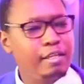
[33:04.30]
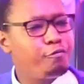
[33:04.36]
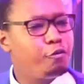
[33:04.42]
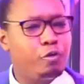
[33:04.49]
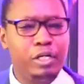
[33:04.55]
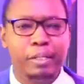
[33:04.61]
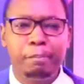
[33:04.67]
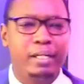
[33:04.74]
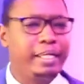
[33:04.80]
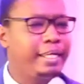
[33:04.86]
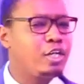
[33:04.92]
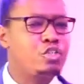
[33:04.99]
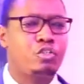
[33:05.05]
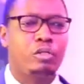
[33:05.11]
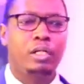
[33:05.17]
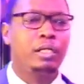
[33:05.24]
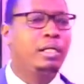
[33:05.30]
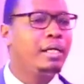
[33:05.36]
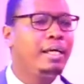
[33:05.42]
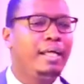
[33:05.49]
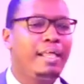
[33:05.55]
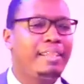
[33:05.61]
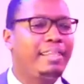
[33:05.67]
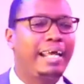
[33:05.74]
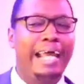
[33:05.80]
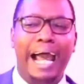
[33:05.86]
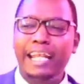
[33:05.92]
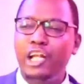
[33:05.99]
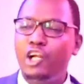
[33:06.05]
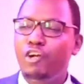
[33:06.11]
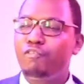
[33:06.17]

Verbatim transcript: the full implication. The Garden